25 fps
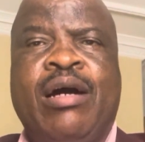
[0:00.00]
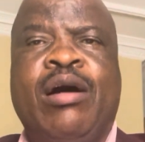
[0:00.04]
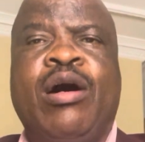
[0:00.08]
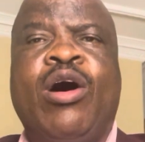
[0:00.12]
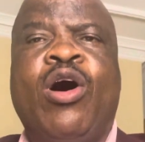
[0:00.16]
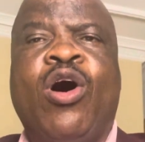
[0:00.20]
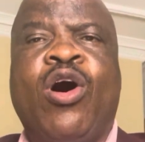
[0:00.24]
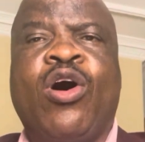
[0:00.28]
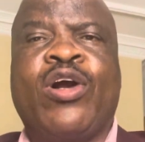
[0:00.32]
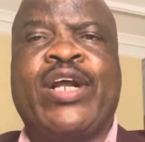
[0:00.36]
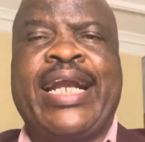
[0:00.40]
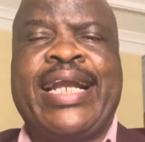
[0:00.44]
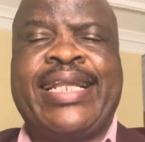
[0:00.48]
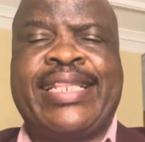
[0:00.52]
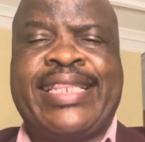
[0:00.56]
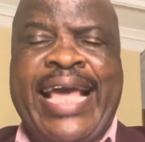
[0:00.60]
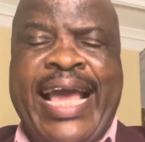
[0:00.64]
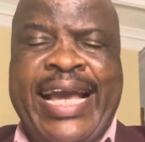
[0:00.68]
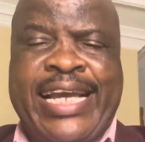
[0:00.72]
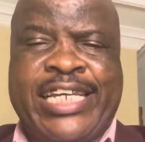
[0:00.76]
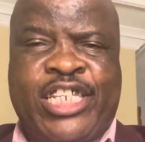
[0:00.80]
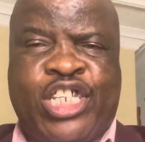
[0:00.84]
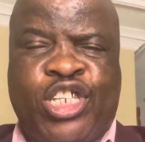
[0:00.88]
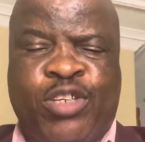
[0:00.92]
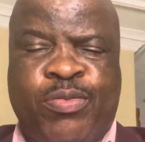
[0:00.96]
or the
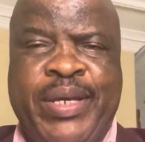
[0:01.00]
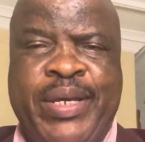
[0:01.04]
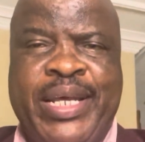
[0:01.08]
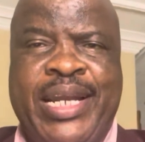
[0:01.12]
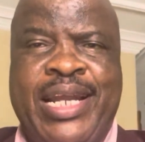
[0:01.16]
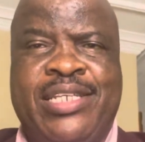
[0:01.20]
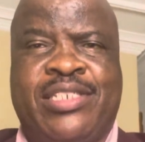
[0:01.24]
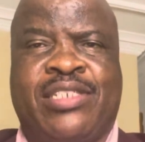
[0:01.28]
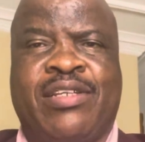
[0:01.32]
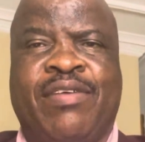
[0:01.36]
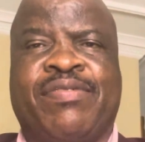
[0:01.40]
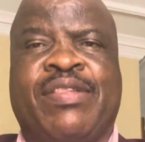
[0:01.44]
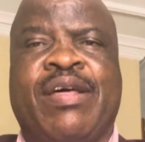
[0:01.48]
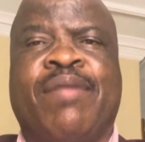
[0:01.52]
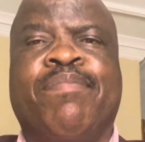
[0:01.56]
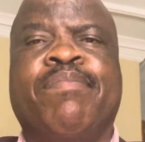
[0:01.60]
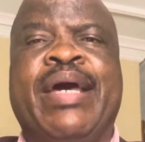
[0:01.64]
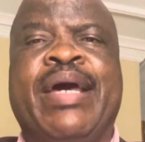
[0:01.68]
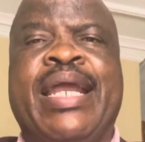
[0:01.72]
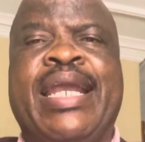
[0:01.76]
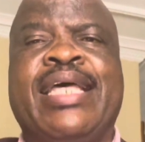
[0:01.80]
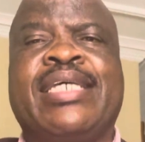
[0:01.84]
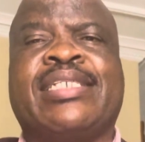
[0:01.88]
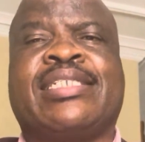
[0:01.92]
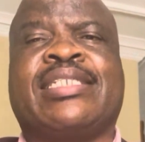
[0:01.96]
experience of the
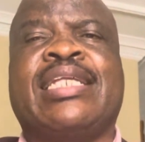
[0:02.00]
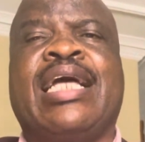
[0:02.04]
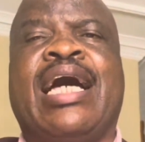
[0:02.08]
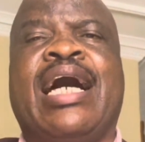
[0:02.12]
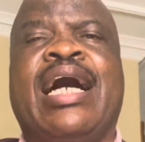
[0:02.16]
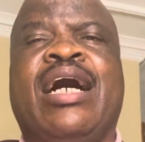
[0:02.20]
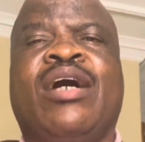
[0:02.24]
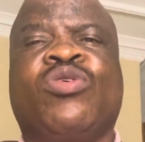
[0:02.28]
minister